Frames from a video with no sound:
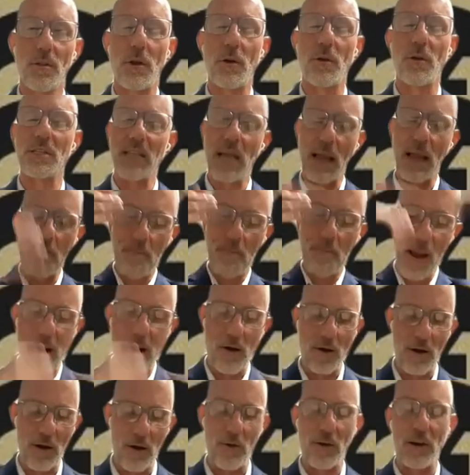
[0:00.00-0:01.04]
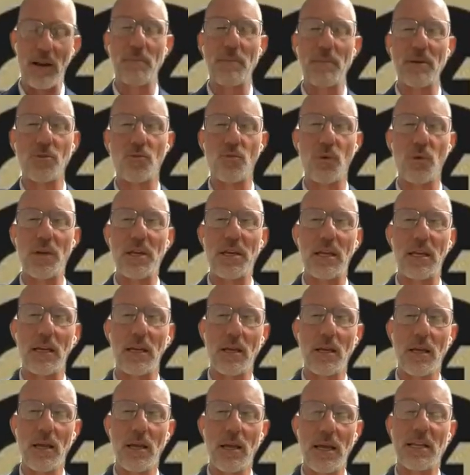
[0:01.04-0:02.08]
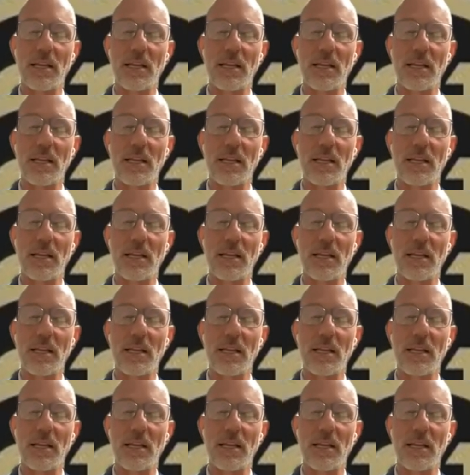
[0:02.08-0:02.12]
There is a barrier in between.